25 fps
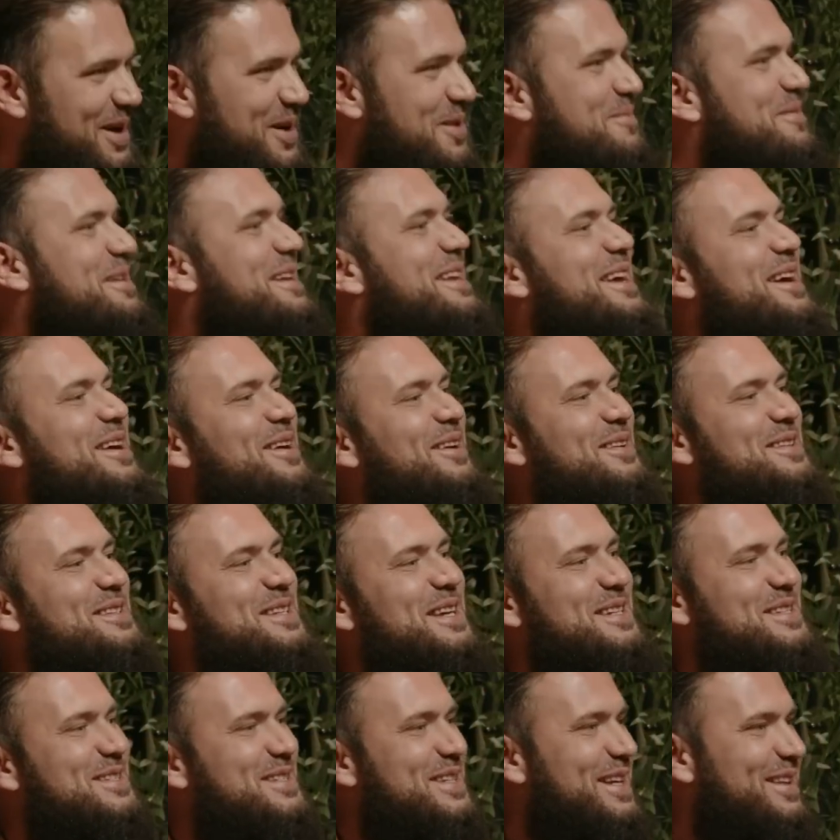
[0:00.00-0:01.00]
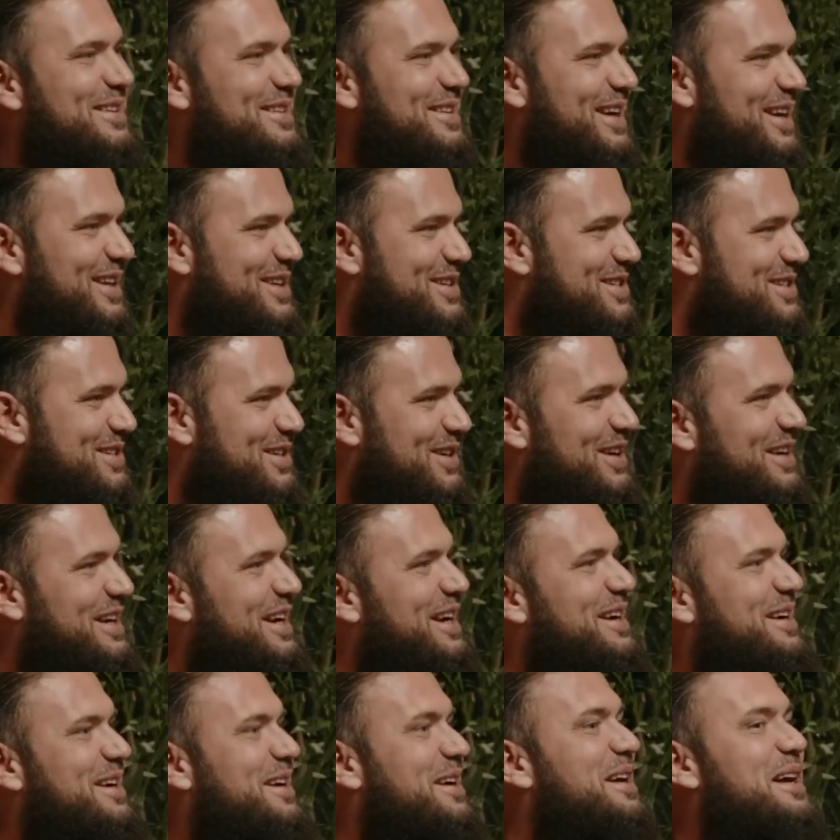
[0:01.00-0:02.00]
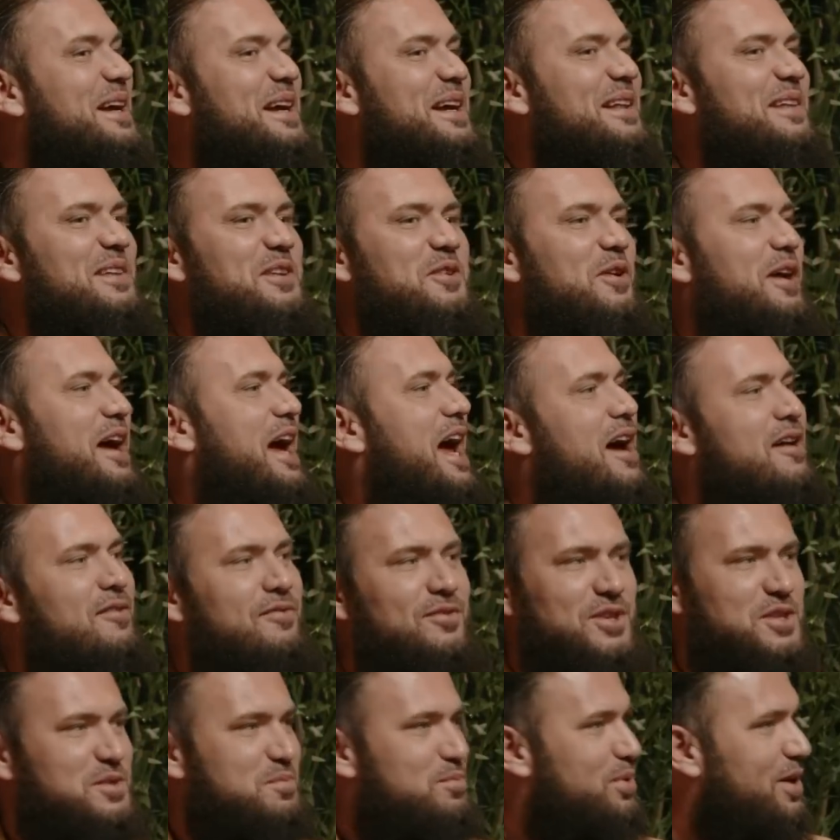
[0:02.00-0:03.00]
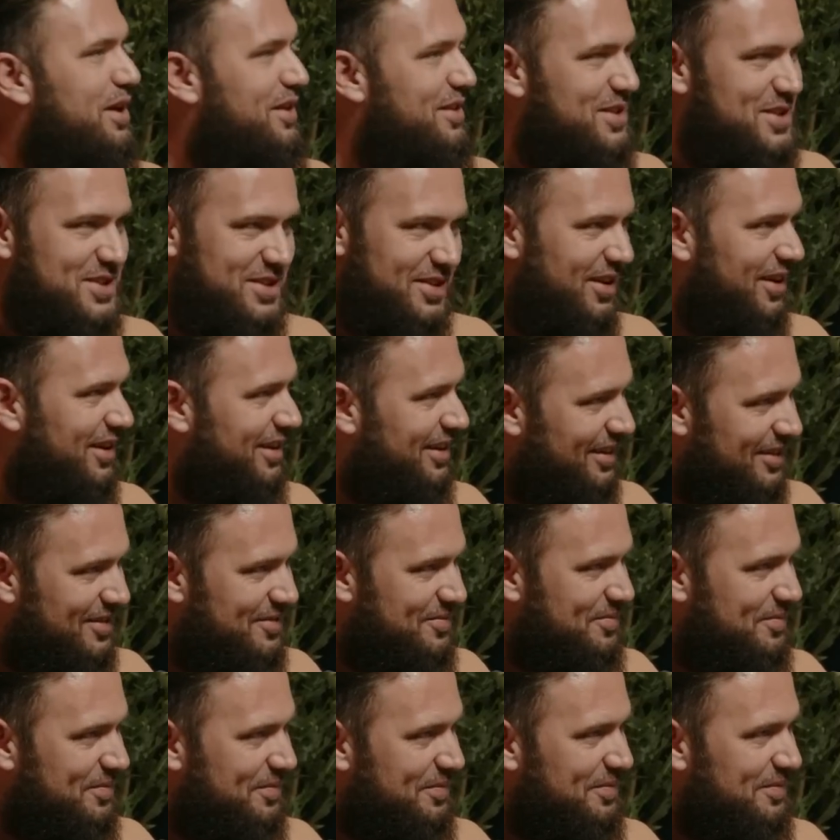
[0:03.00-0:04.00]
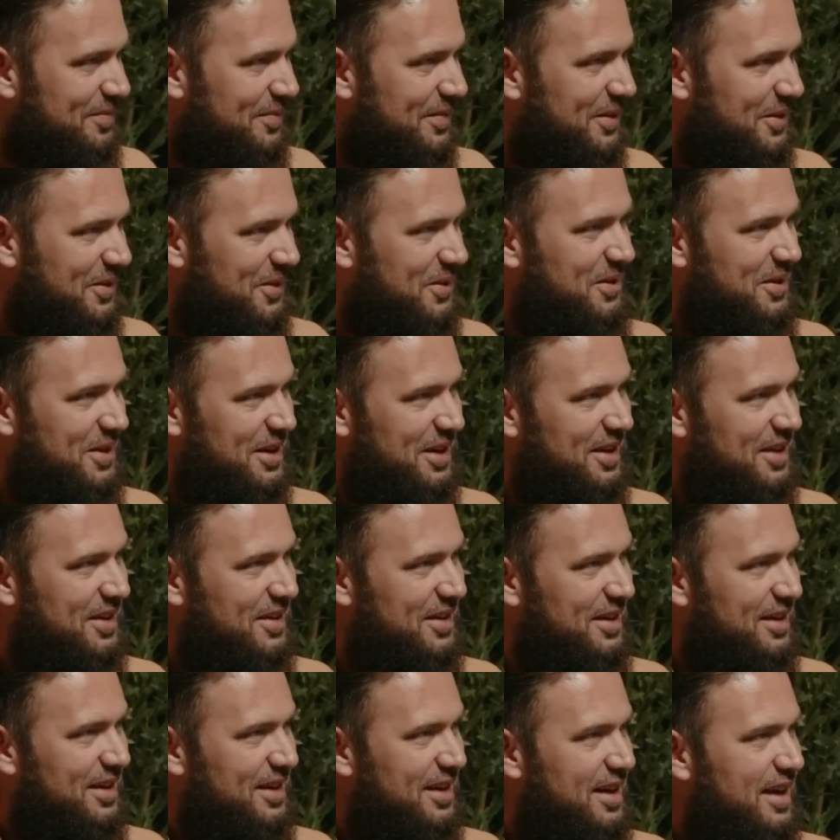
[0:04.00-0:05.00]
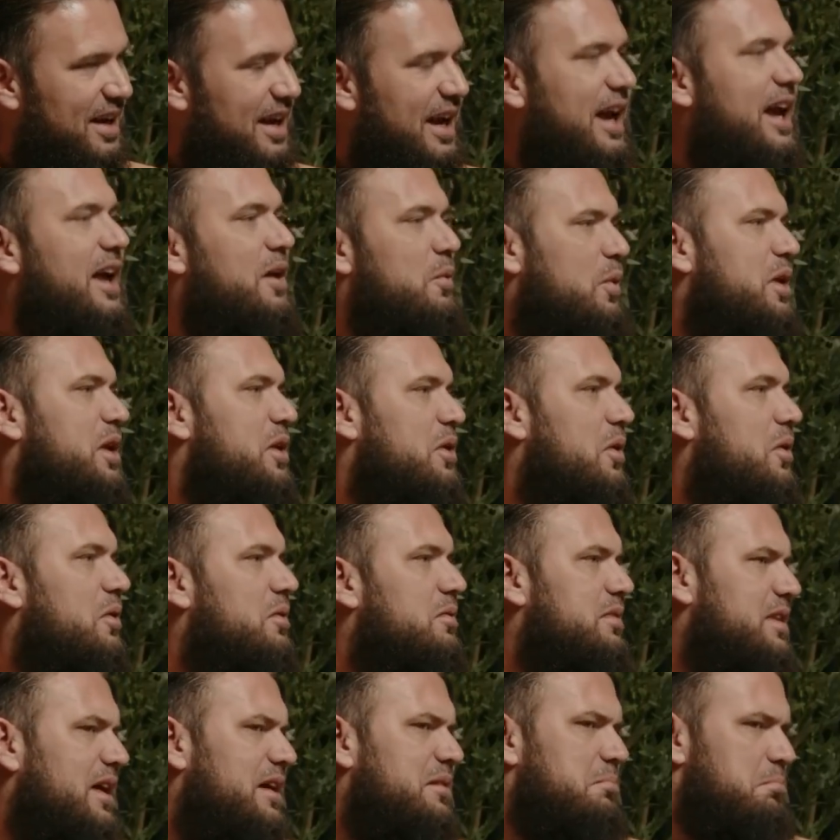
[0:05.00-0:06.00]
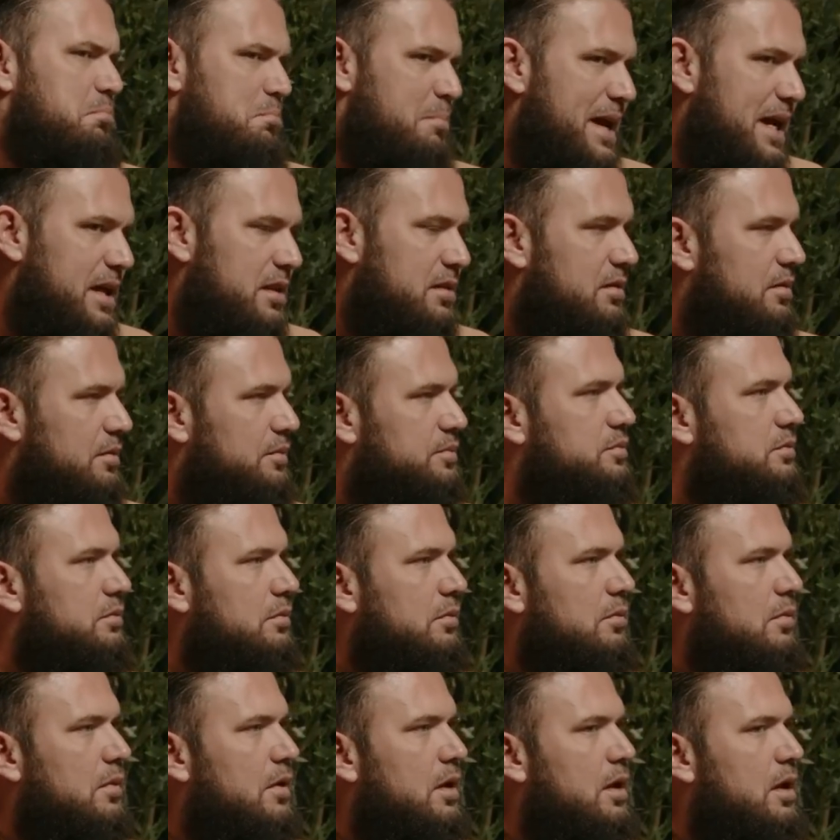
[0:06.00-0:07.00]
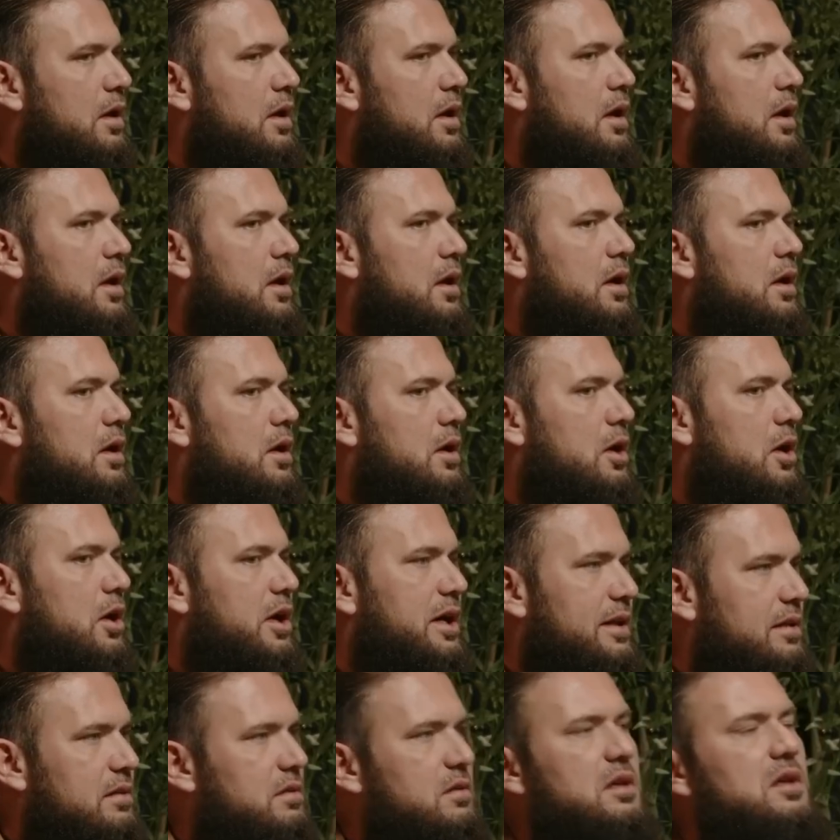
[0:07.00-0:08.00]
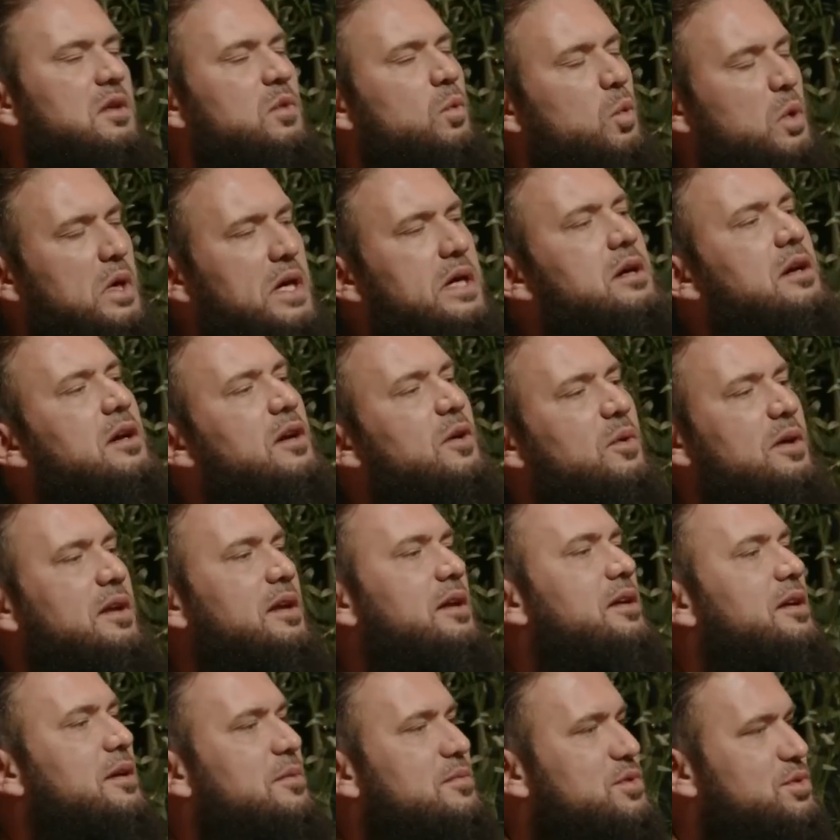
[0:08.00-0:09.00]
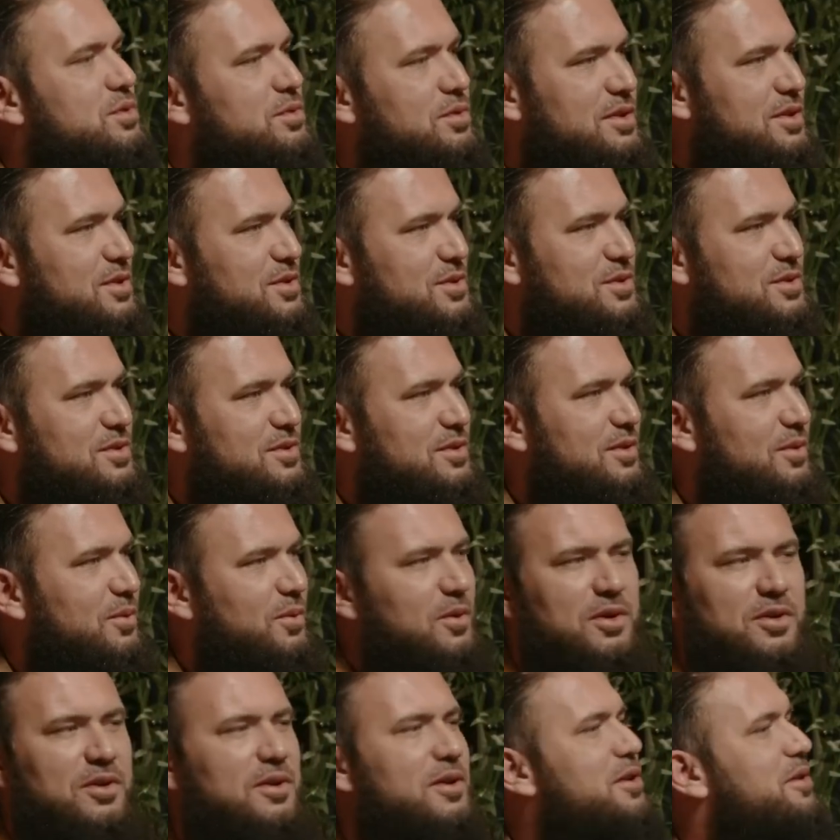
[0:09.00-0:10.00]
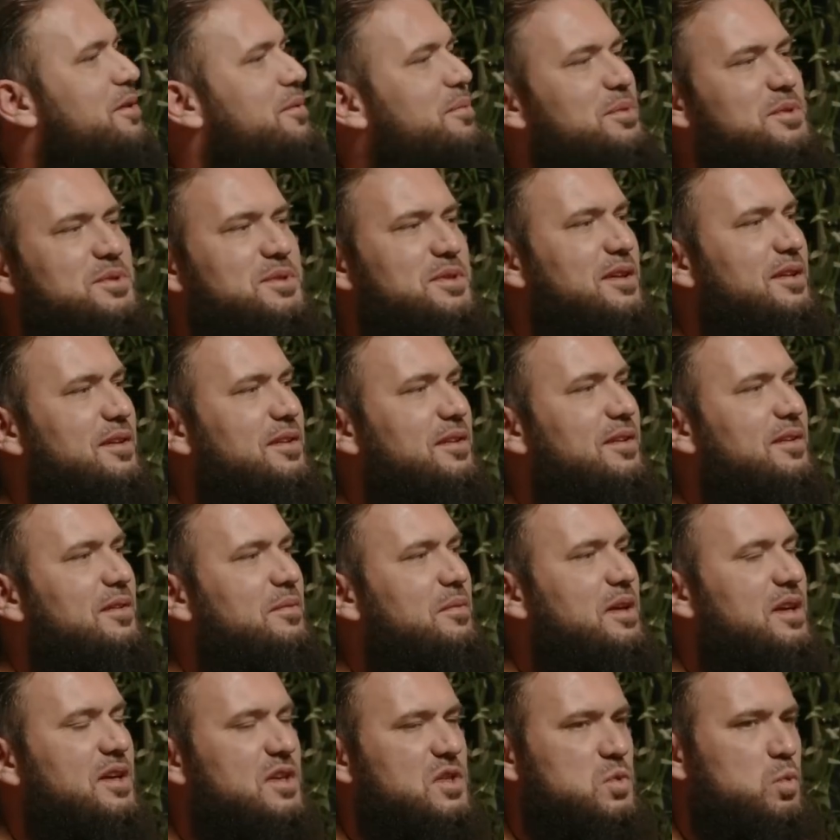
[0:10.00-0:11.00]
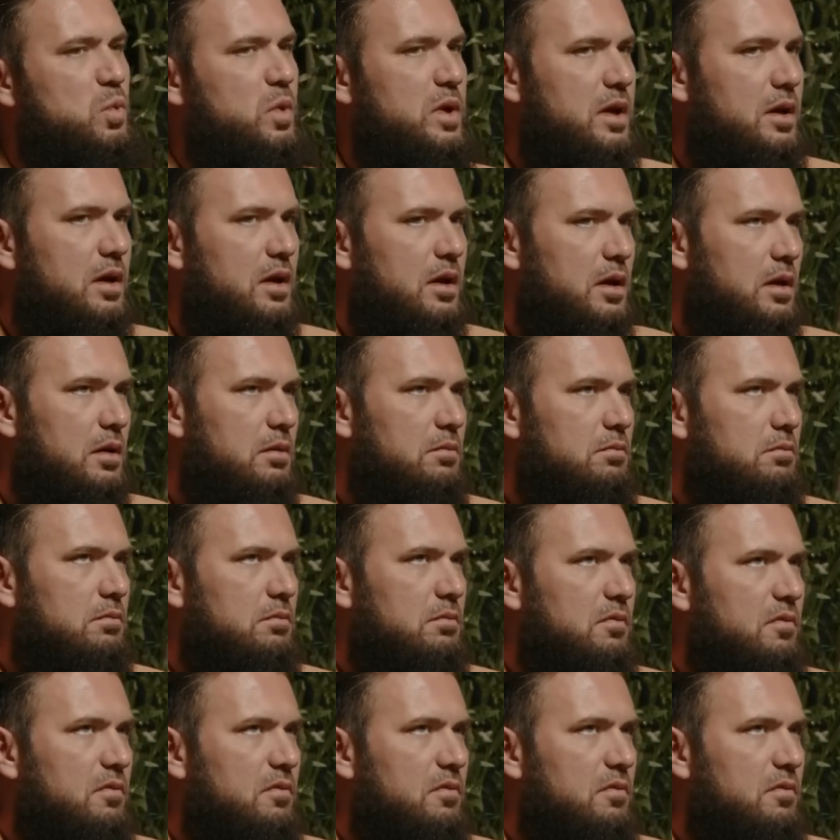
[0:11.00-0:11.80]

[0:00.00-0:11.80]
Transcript: how many arrows that shaitan shot at your average brother's heart, okay? And we know that men are indeed weaker when it comes to this, 100%, because we are